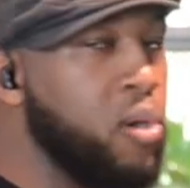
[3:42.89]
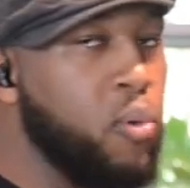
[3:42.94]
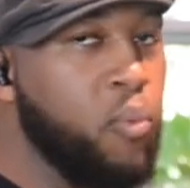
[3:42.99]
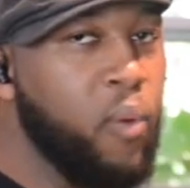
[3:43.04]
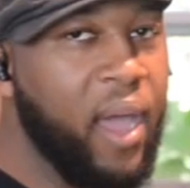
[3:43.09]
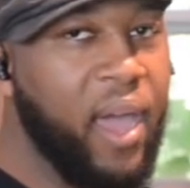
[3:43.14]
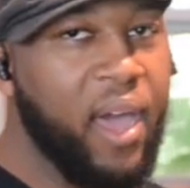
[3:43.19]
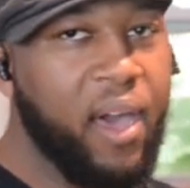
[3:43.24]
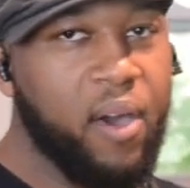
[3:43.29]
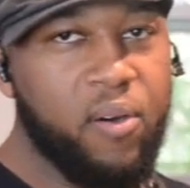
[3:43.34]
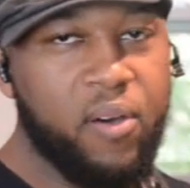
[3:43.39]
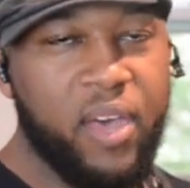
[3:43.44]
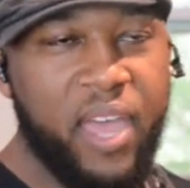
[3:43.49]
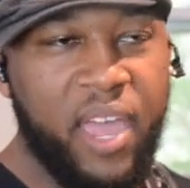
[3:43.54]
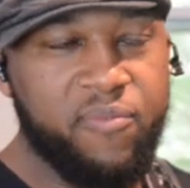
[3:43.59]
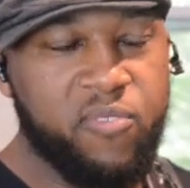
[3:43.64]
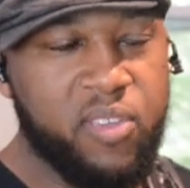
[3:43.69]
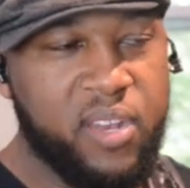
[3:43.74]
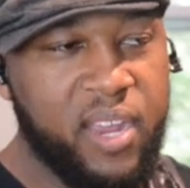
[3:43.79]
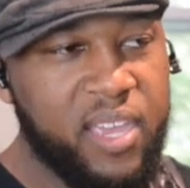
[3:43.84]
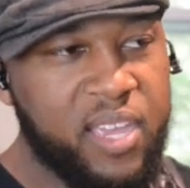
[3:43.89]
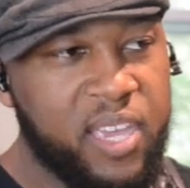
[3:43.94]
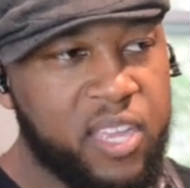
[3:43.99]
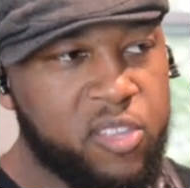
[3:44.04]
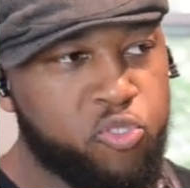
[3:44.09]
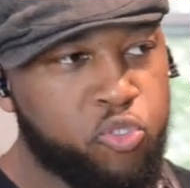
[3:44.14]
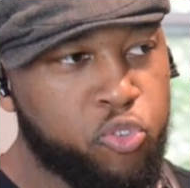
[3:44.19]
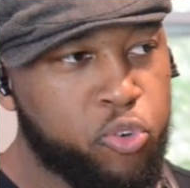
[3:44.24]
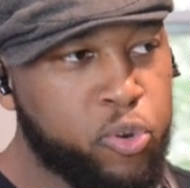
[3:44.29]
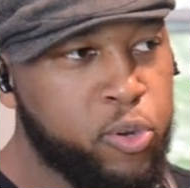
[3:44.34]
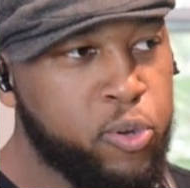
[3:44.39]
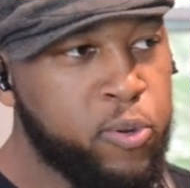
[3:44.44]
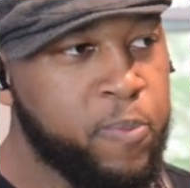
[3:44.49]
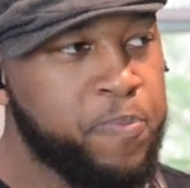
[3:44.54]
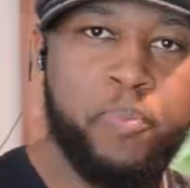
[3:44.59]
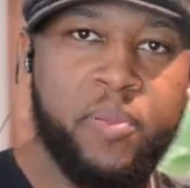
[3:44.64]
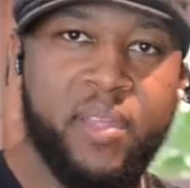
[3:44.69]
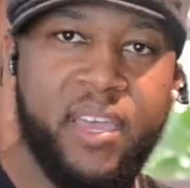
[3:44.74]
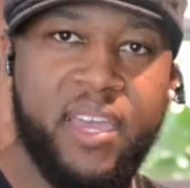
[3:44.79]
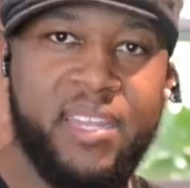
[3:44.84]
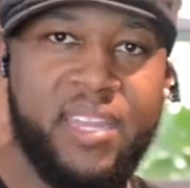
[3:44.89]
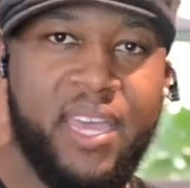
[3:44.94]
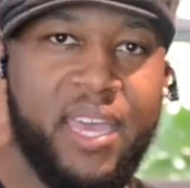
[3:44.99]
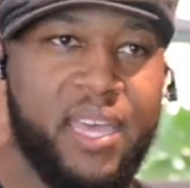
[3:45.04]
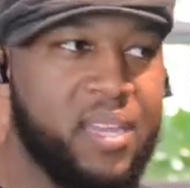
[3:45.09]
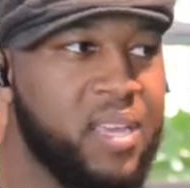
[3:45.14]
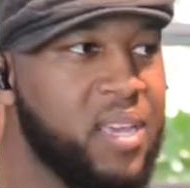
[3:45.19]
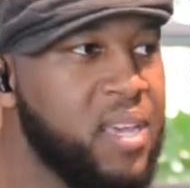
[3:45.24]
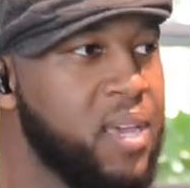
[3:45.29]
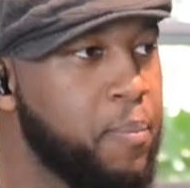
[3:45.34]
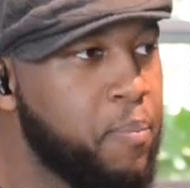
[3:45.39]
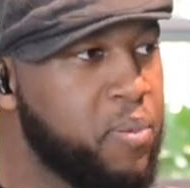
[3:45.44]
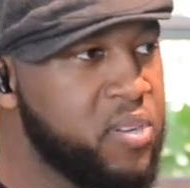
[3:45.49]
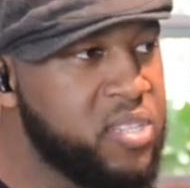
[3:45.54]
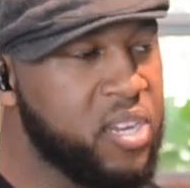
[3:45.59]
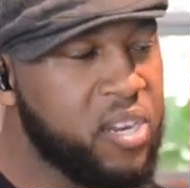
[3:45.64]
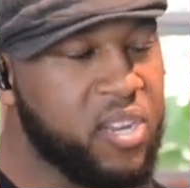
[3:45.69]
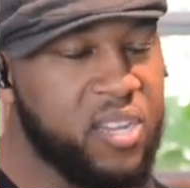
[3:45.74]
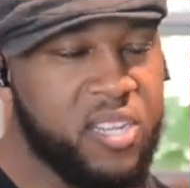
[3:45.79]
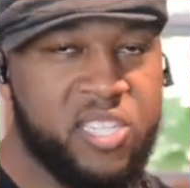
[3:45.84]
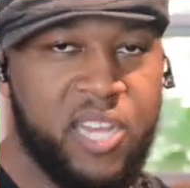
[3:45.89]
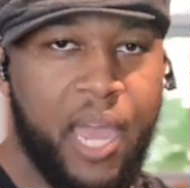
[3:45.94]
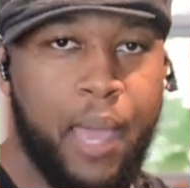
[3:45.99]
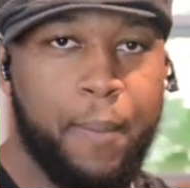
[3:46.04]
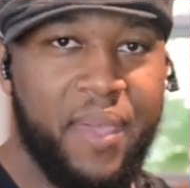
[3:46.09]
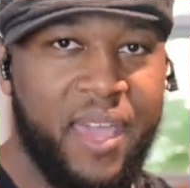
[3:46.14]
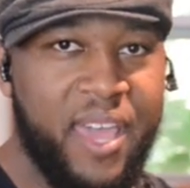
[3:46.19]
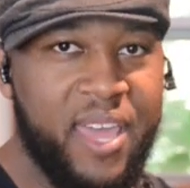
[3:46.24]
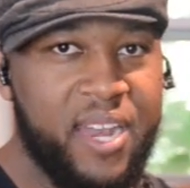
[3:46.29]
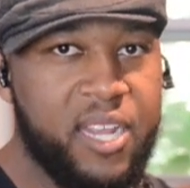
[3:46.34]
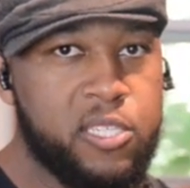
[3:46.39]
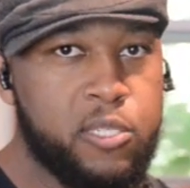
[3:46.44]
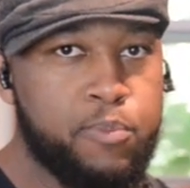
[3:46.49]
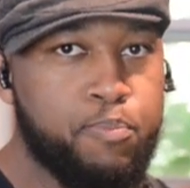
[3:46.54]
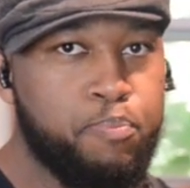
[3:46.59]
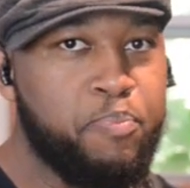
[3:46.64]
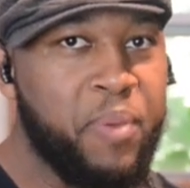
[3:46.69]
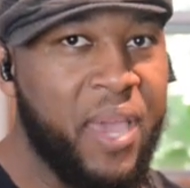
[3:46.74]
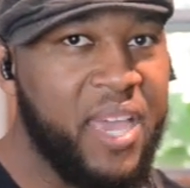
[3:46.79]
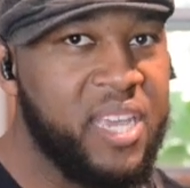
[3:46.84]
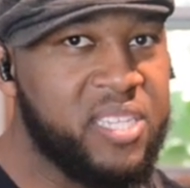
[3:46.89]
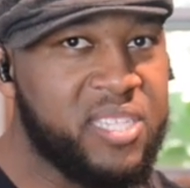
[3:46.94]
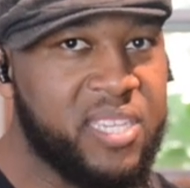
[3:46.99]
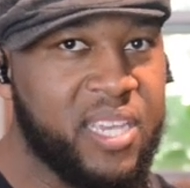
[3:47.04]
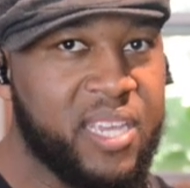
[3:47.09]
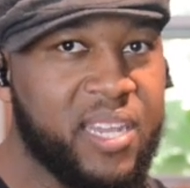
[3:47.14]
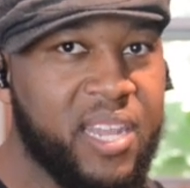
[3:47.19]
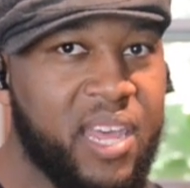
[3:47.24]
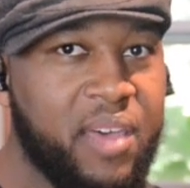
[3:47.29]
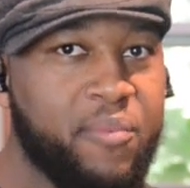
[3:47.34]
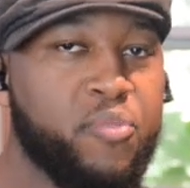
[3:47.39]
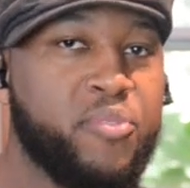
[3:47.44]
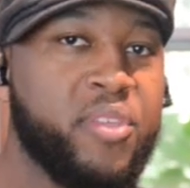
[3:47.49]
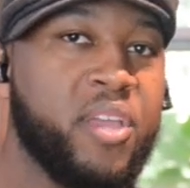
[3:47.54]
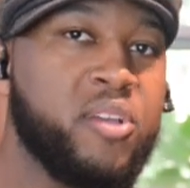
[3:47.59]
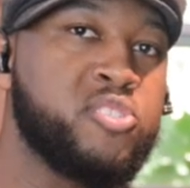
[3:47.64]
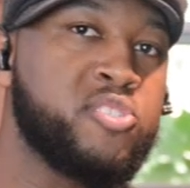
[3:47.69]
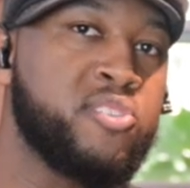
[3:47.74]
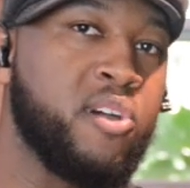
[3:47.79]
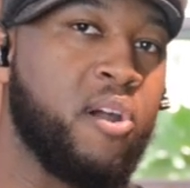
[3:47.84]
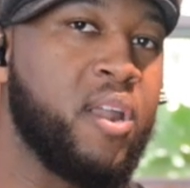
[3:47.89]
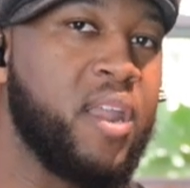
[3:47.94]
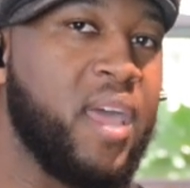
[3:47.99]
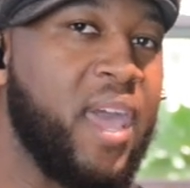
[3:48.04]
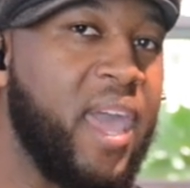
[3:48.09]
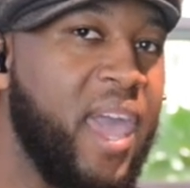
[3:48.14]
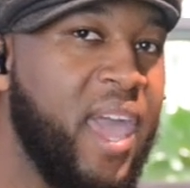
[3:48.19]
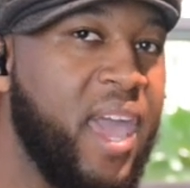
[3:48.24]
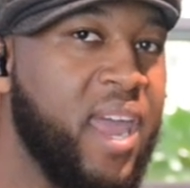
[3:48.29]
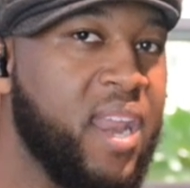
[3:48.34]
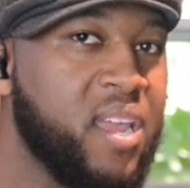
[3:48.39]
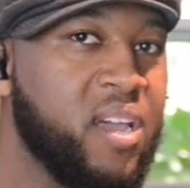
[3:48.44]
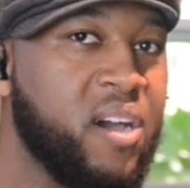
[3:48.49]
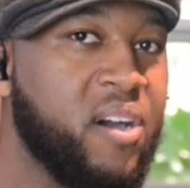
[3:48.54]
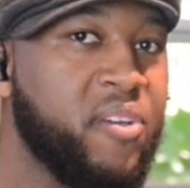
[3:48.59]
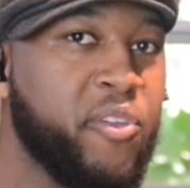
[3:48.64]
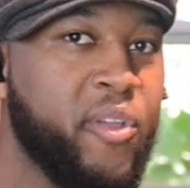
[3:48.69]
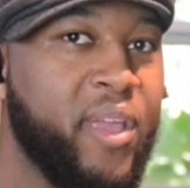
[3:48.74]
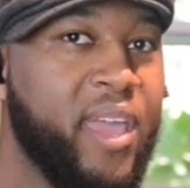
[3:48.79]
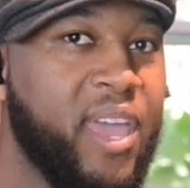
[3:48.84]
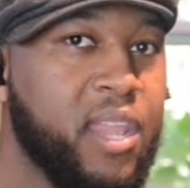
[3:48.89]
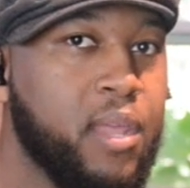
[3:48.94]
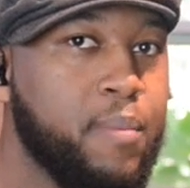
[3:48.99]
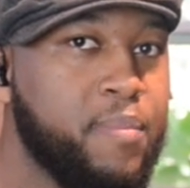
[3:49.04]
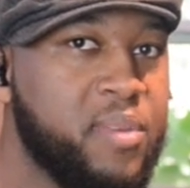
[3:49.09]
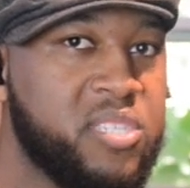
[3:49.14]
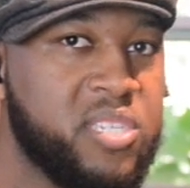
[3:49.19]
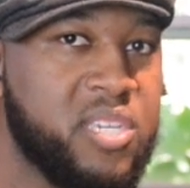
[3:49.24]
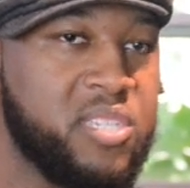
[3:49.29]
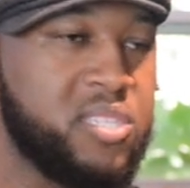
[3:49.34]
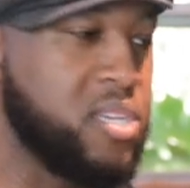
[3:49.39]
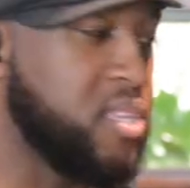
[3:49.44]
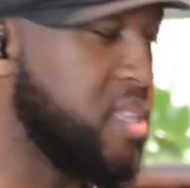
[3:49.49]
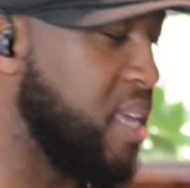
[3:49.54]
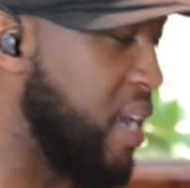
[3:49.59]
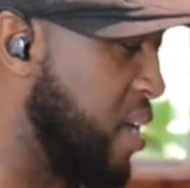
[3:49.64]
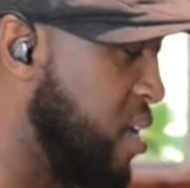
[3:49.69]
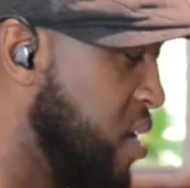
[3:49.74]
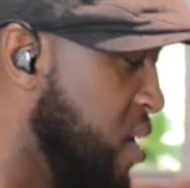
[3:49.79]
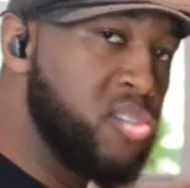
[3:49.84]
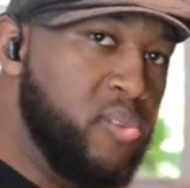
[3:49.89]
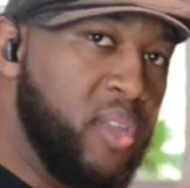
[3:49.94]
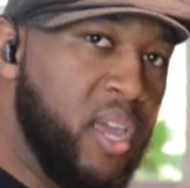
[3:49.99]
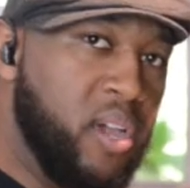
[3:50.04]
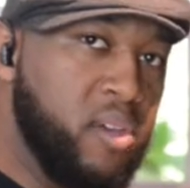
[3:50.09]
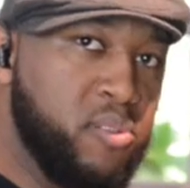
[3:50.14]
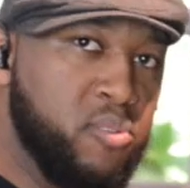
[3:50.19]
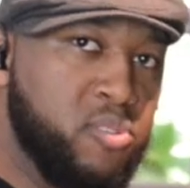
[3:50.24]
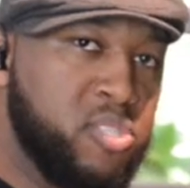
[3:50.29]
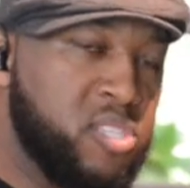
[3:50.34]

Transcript: a while, after they get through playing that particular chop at its basic level, they'll start adding other elements into that. So they'll do